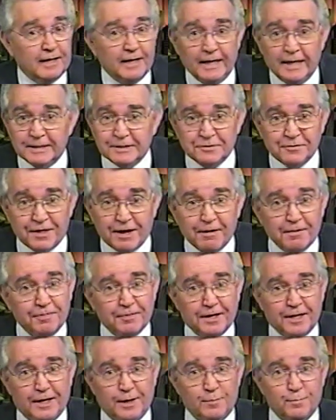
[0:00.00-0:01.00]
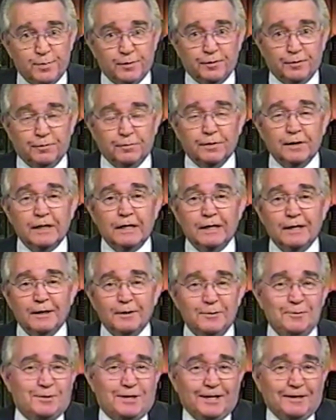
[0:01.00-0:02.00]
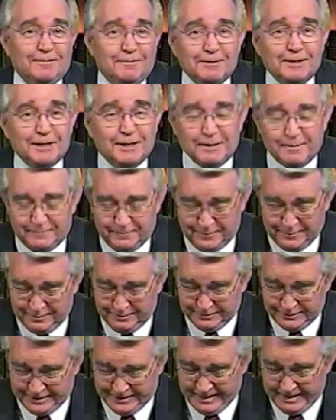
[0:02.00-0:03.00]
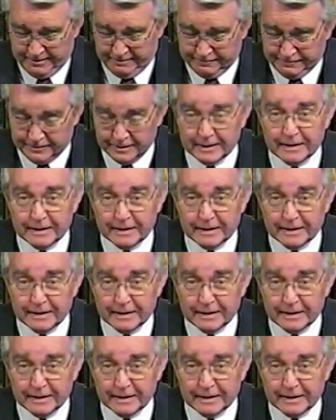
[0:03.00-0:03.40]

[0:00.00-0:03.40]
It's there in the Hebrew. You can look it up for yourself.